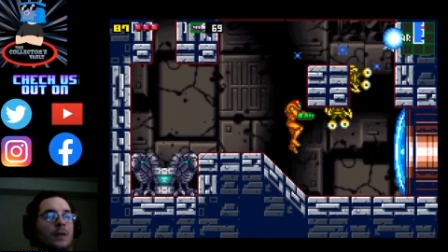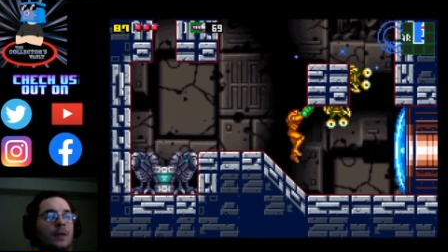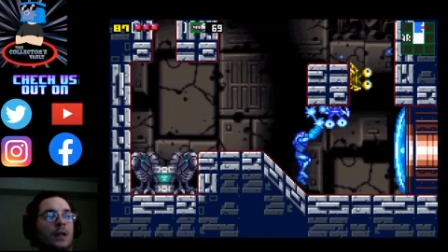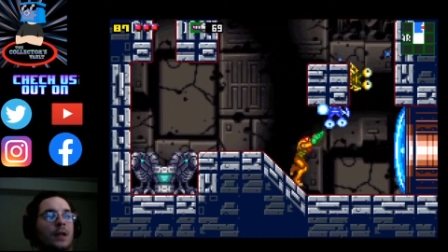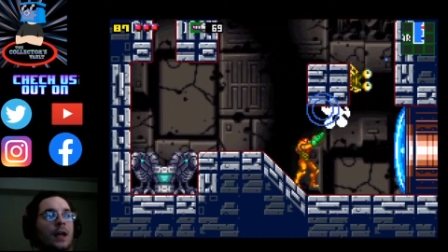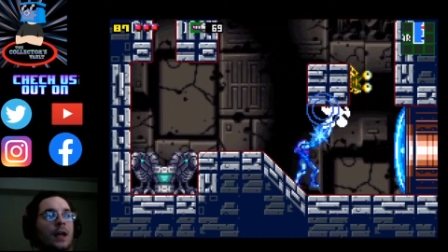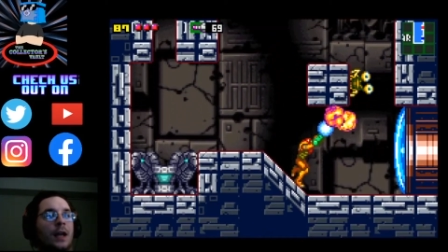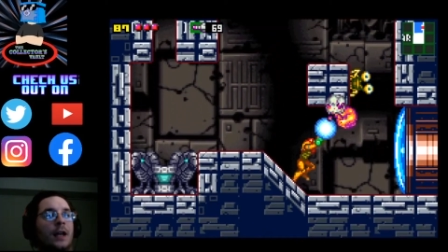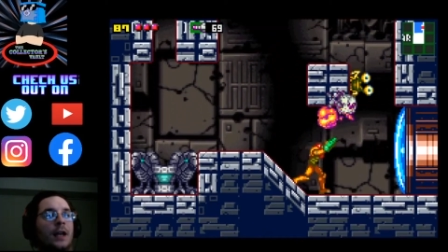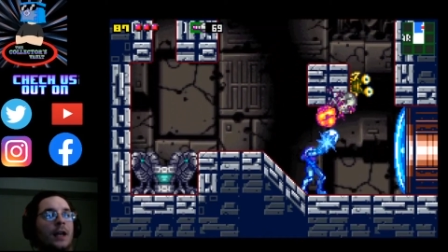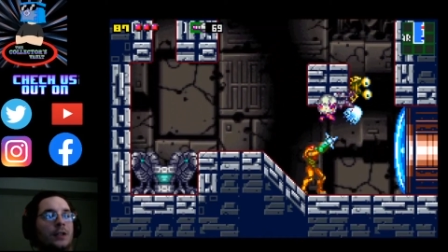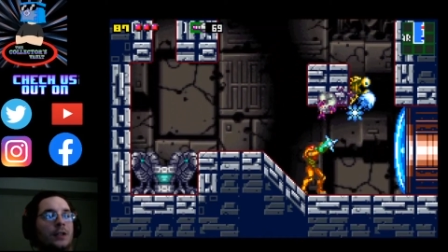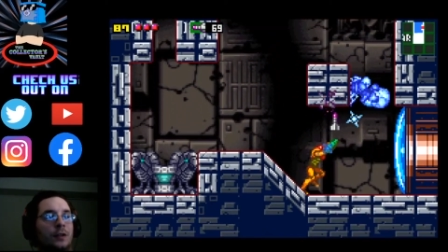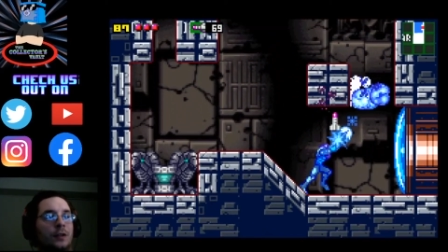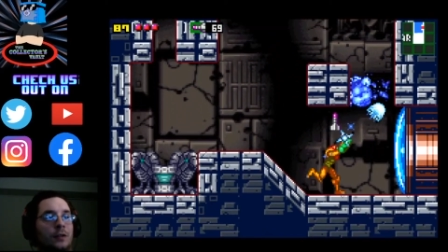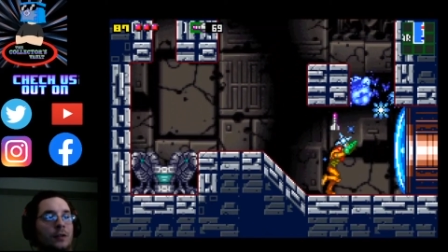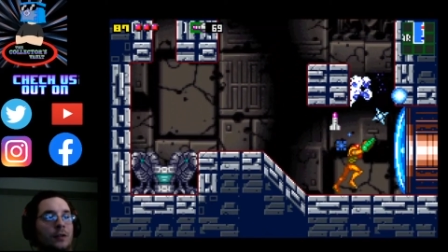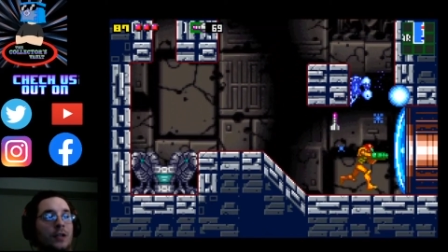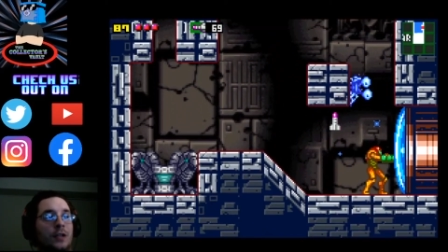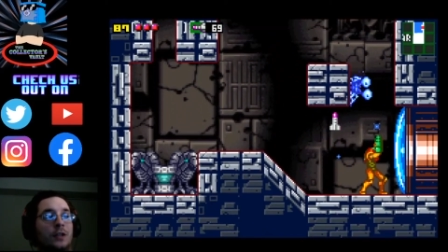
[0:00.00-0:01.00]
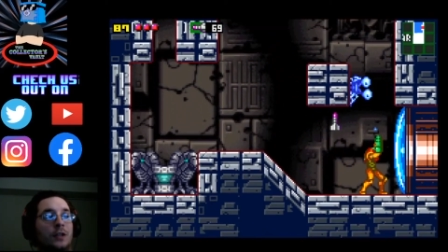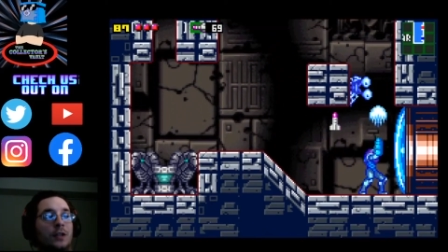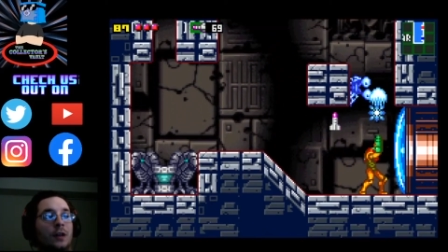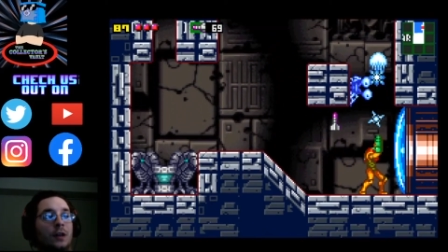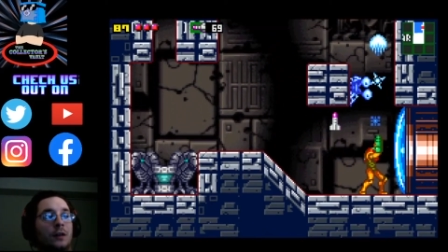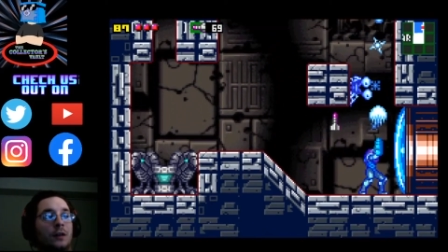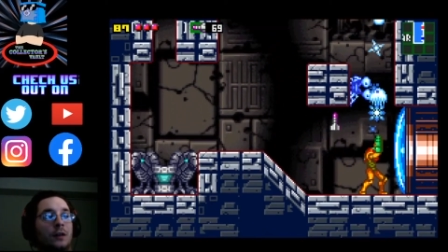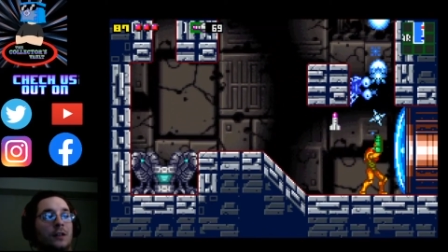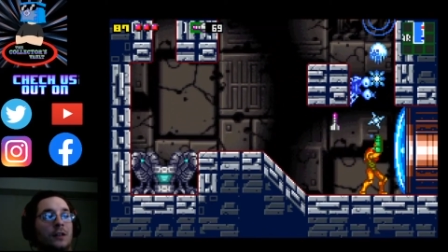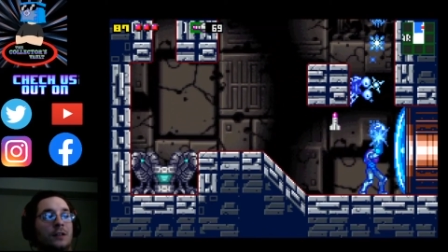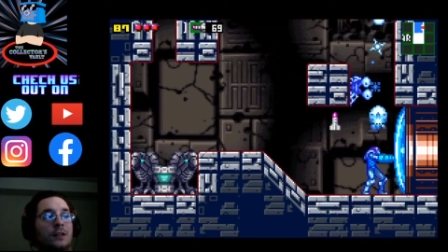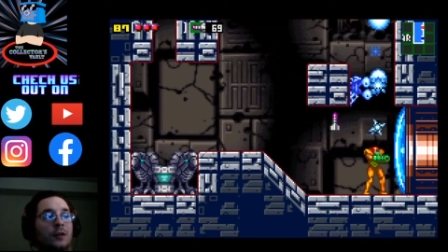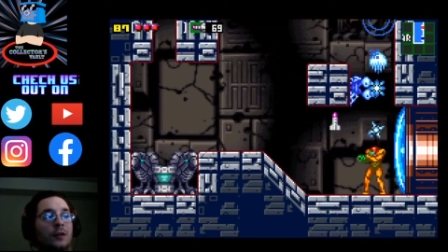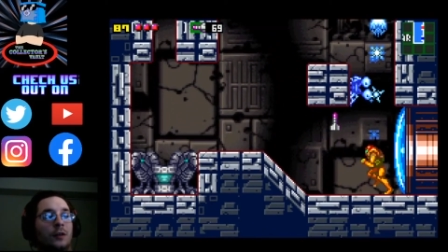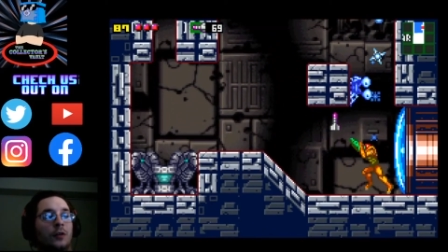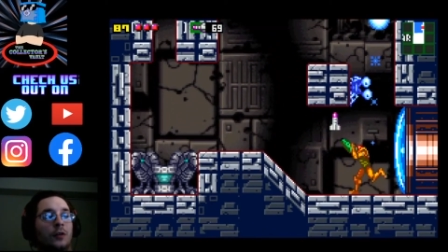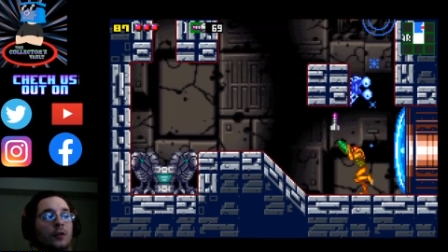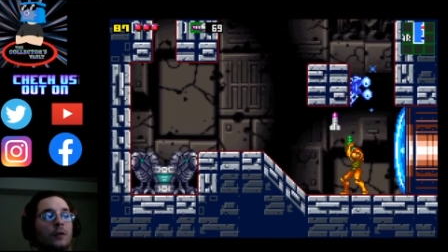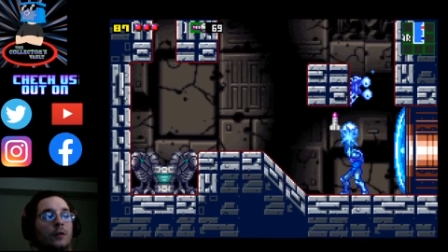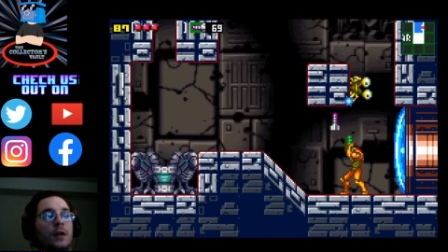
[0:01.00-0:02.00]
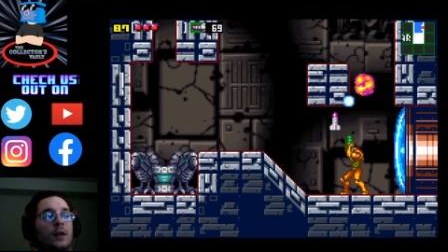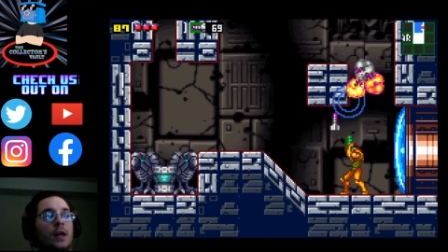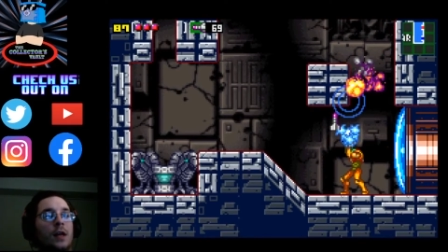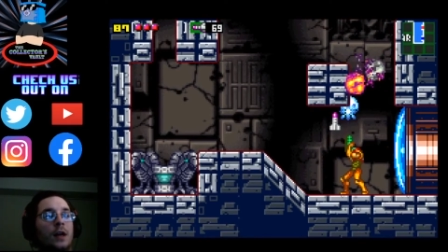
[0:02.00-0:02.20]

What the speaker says: And actually, there's actually a nice little